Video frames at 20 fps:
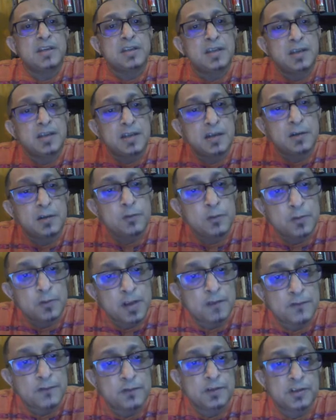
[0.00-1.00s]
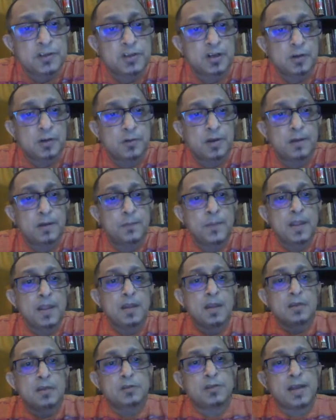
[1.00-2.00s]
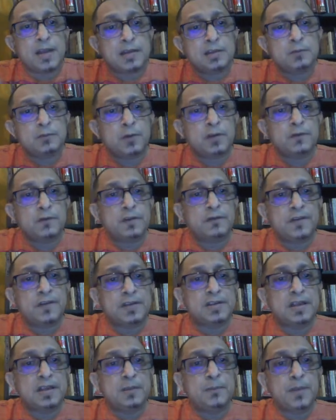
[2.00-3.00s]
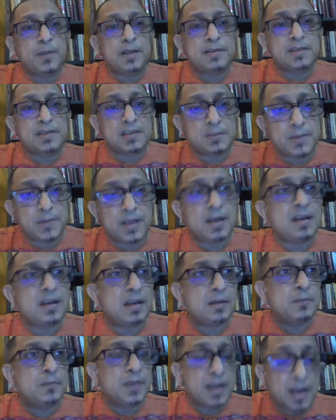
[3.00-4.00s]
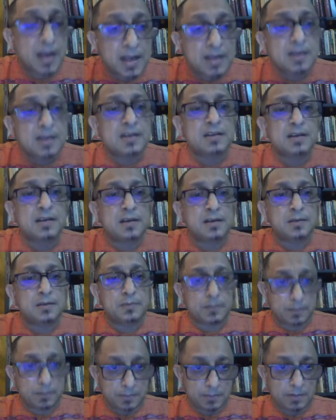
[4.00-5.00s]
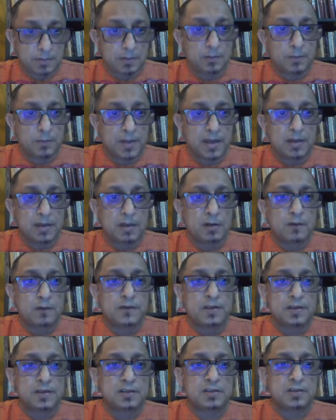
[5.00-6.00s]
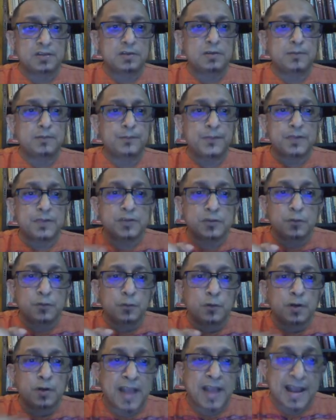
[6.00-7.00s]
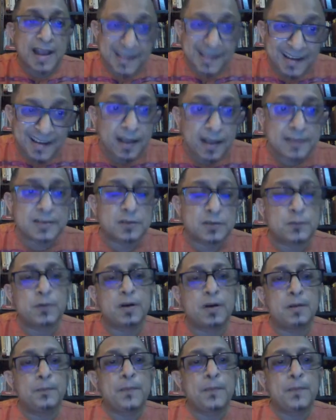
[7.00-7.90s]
material do you give to the children? So that is one of the first impulses behind the, you know, beginning of this school canon, as it